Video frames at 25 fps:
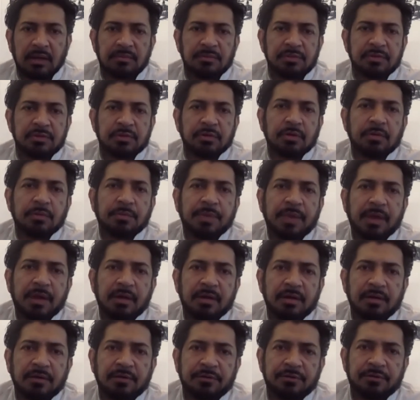So
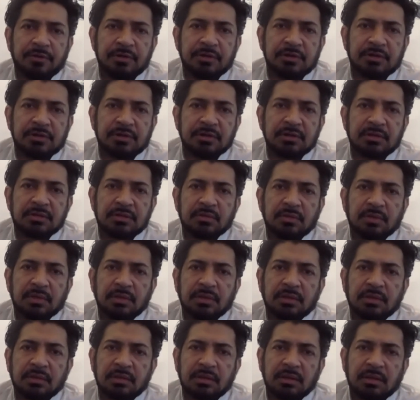compare it, for instance, with
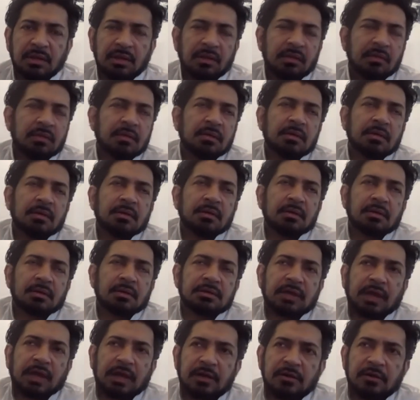the
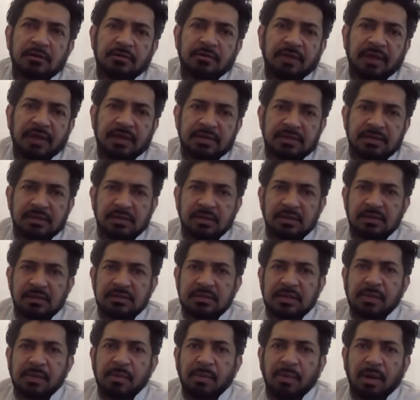childhood vaccines,
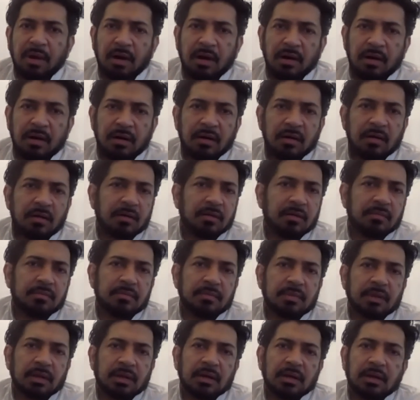MMR,
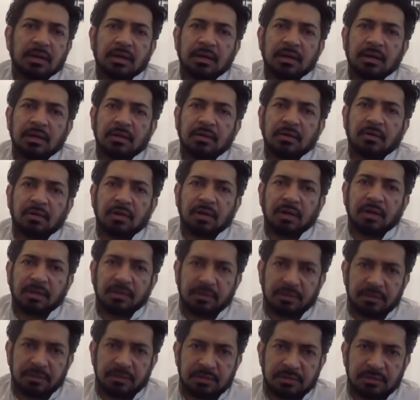or
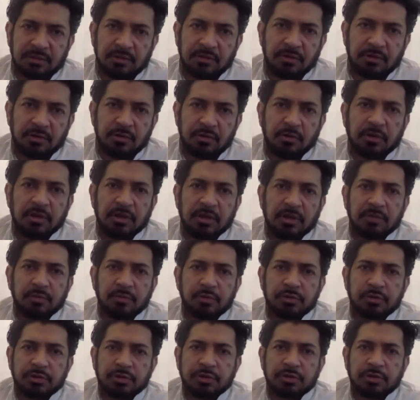others. You don't get a
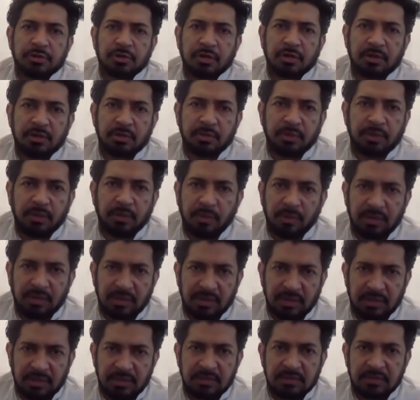booster shot in 21
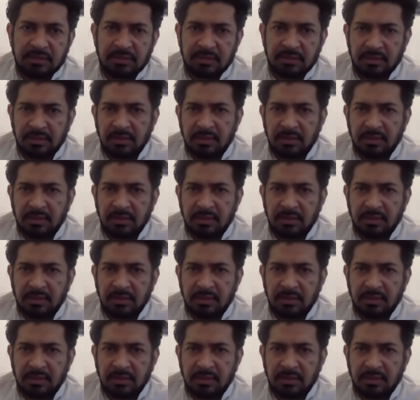days.